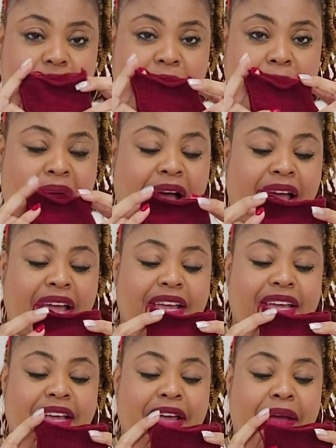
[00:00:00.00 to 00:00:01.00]

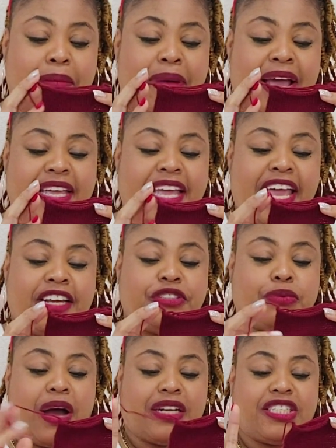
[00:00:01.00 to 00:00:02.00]
my gauge
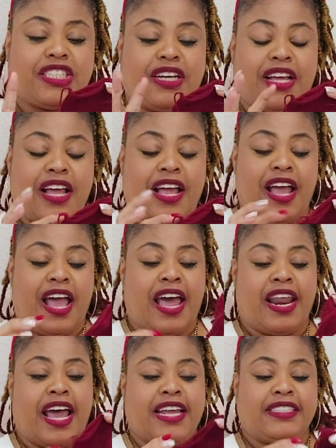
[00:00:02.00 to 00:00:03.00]
swatch,
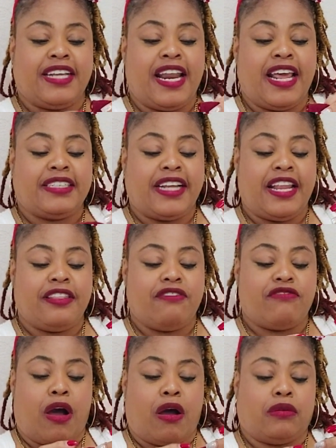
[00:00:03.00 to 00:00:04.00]
and I did it in the
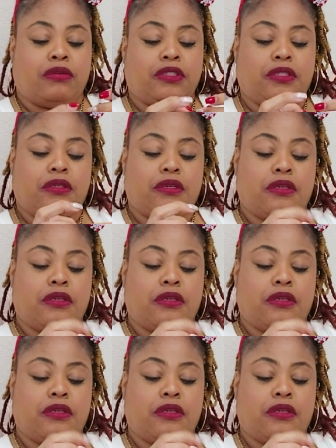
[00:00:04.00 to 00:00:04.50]
round.